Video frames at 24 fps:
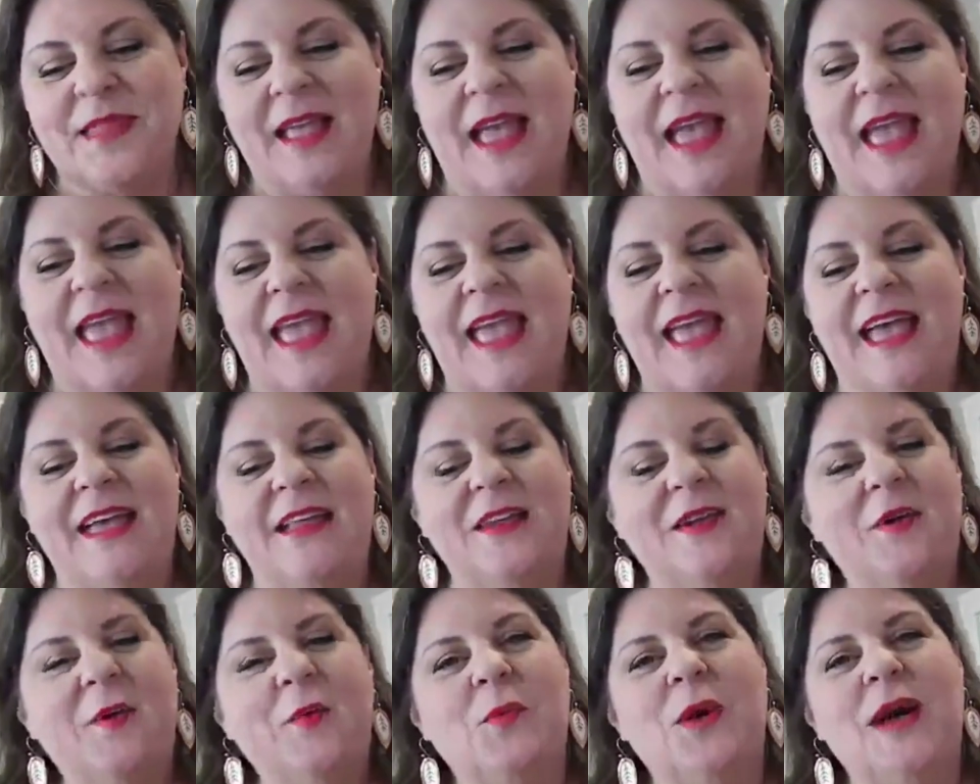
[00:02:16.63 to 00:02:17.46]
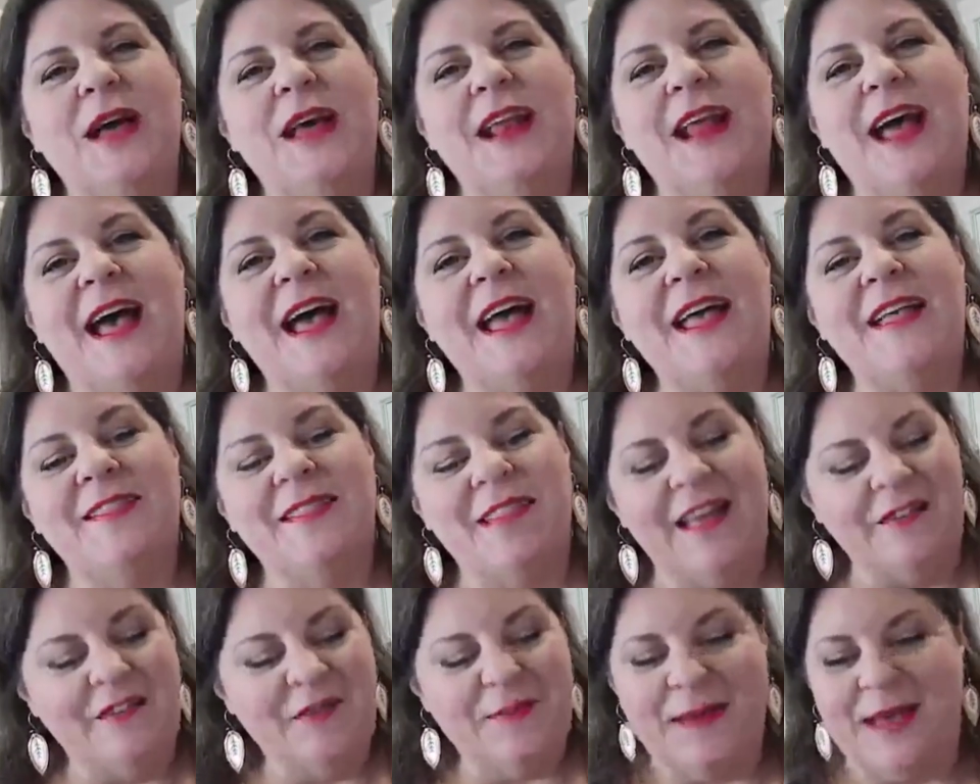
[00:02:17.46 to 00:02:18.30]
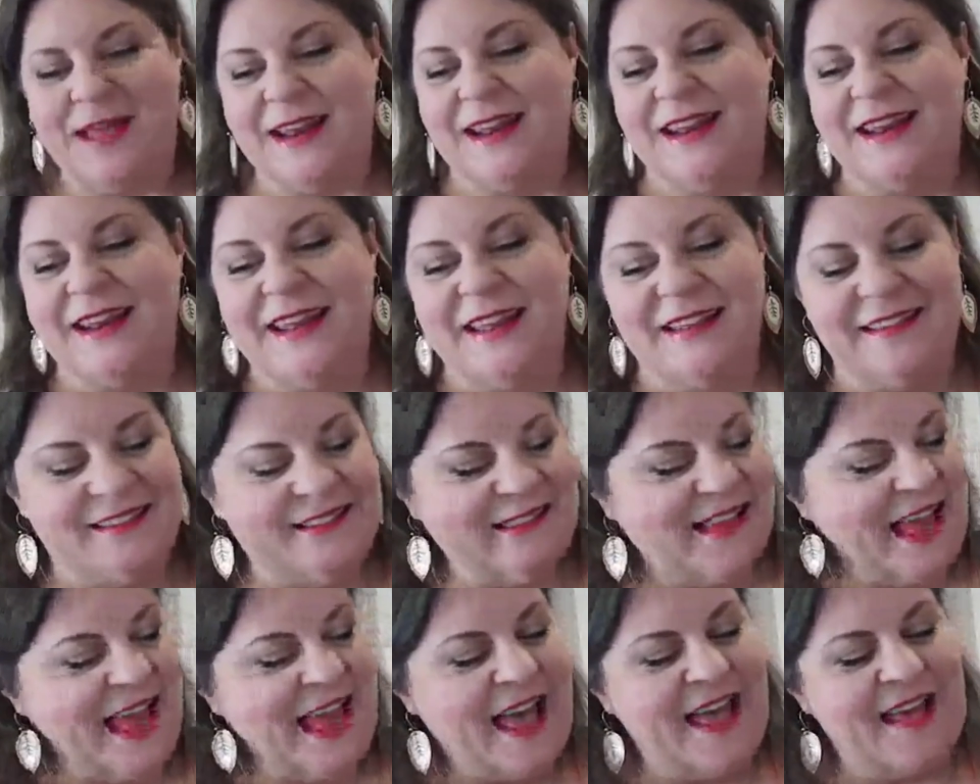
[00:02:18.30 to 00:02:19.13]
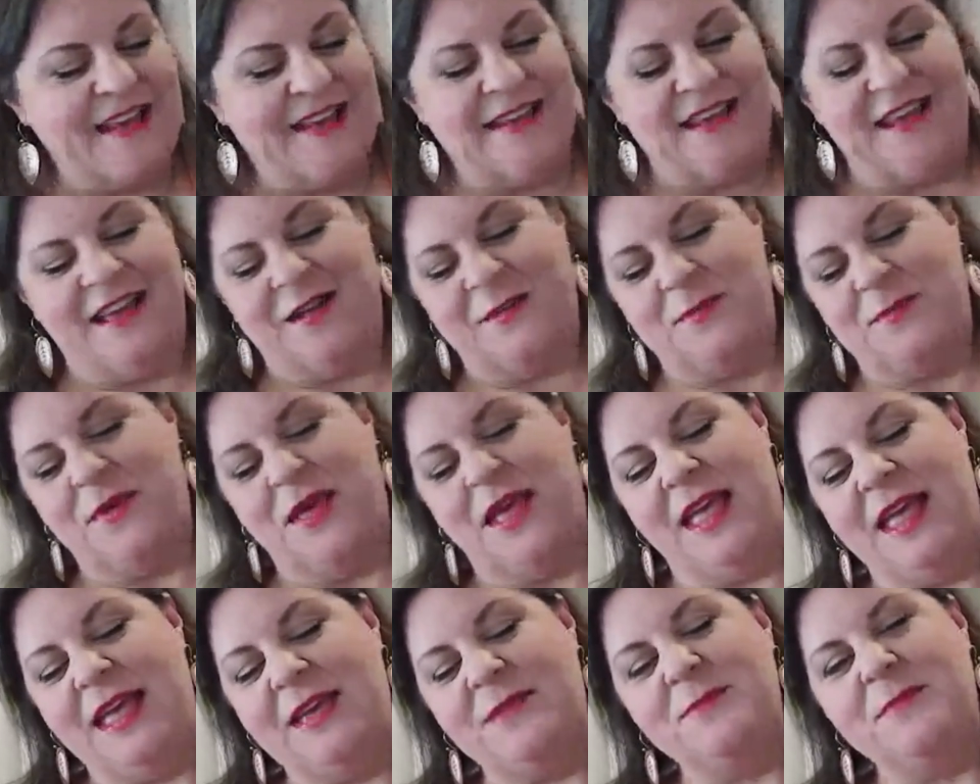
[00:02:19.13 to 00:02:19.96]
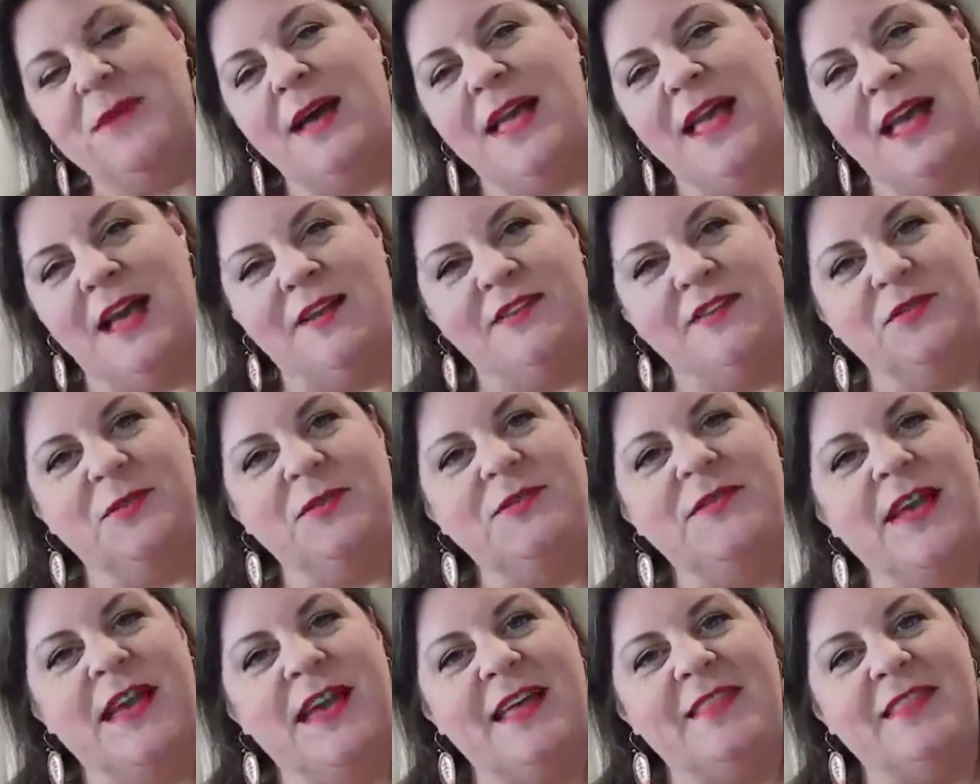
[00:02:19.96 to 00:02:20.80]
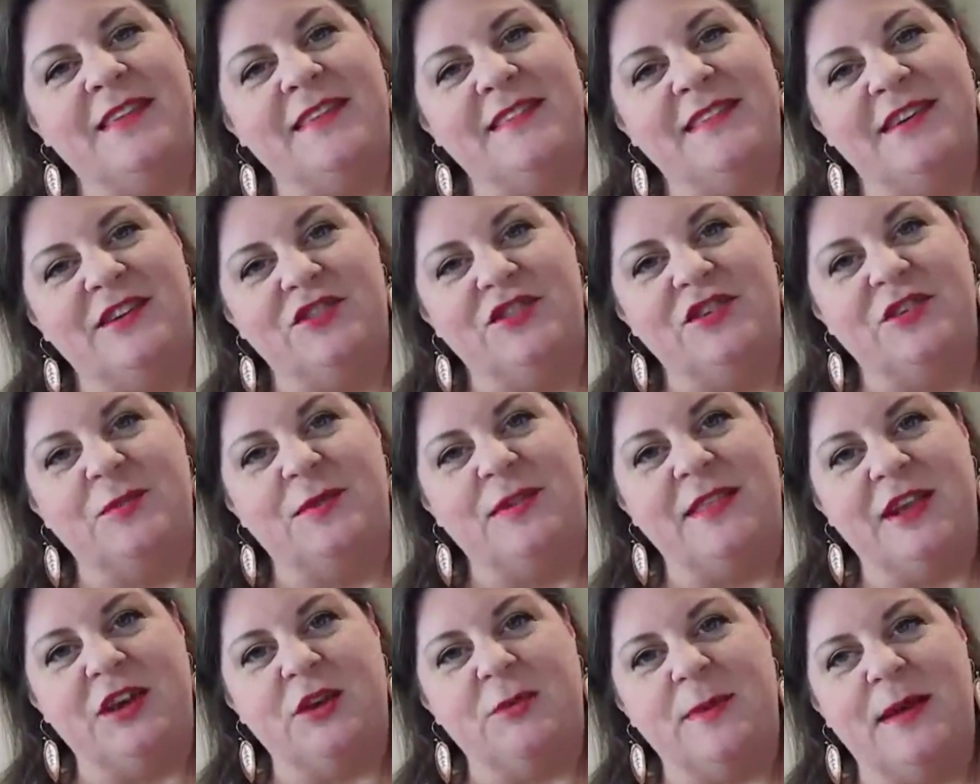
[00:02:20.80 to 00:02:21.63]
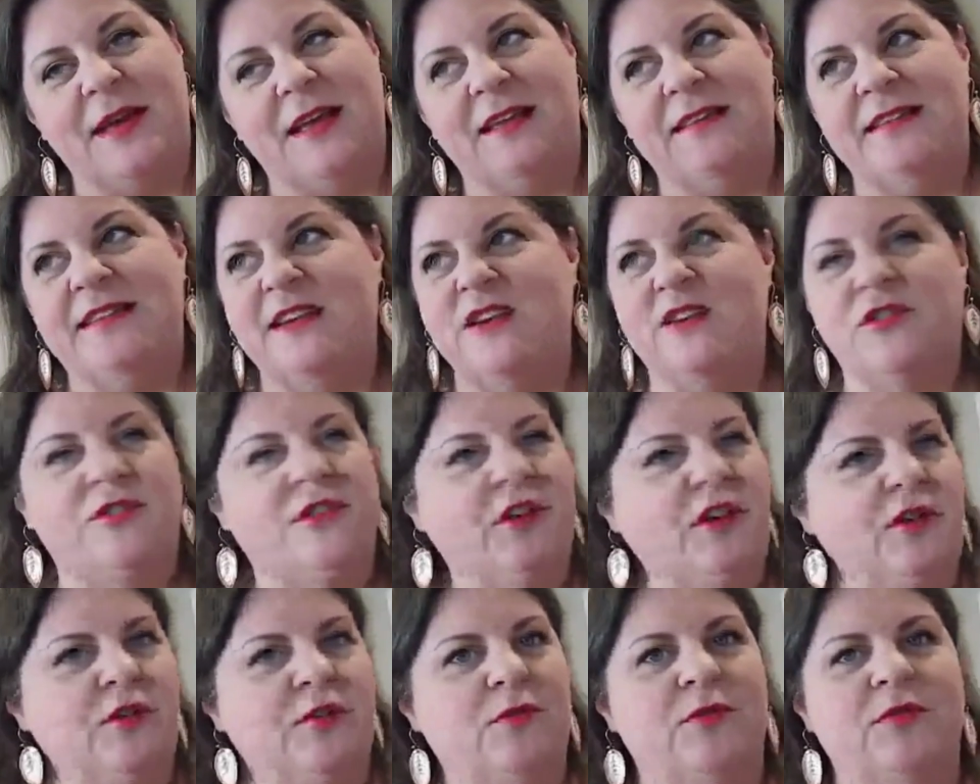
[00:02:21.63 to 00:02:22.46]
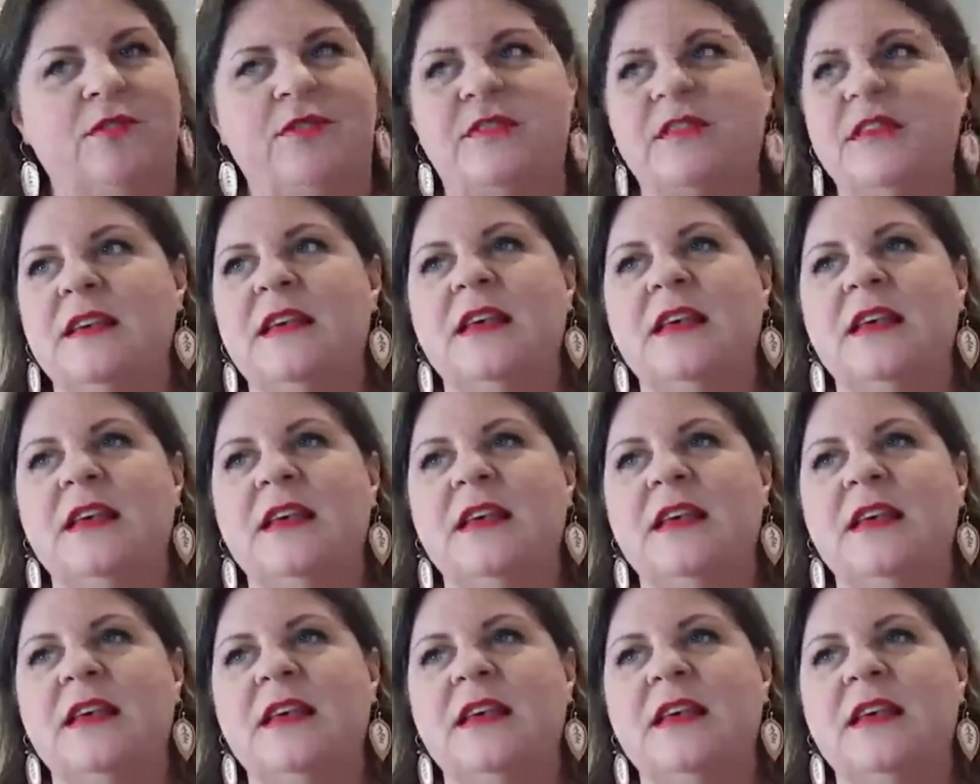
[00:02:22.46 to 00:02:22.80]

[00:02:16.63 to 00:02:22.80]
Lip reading: And what I love about it is that in my house, we've had this issue with earbuds, earphones,